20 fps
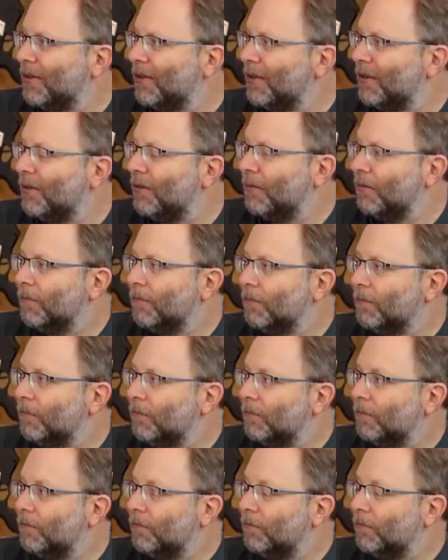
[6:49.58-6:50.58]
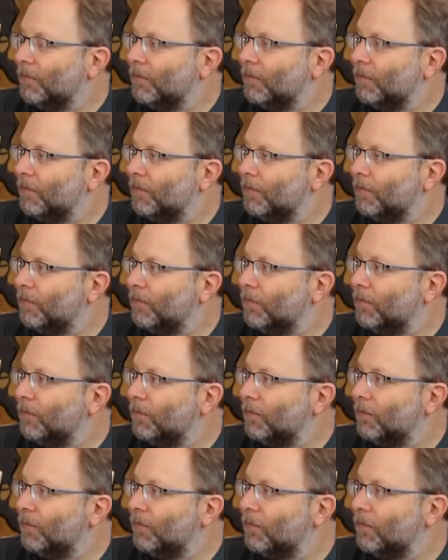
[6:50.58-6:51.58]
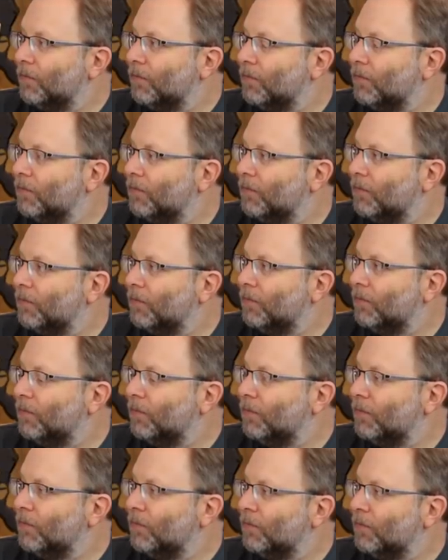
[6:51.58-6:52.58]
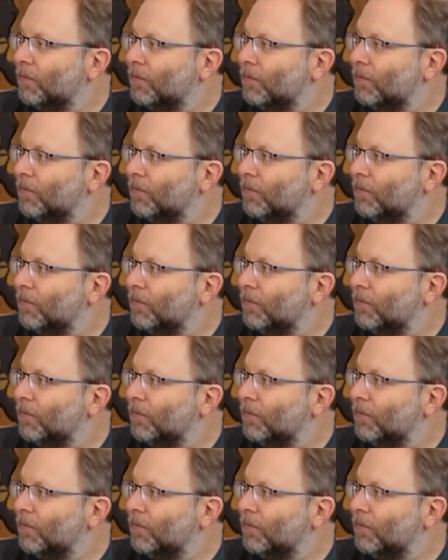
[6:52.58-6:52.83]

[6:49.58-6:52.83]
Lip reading: The person shown says nothing.